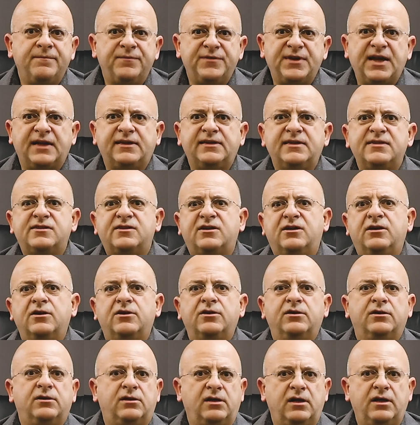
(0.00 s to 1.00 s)
that is
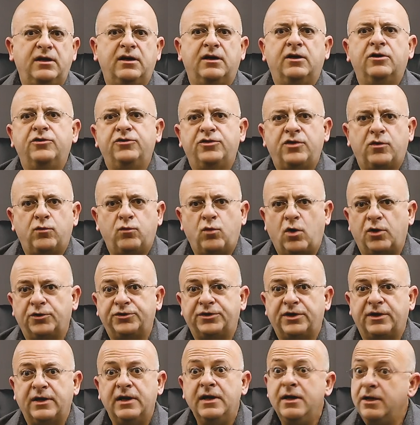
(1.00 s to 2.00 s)
currently
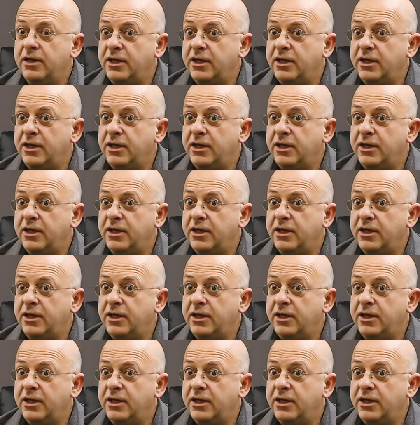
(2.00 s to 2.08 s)
underwater.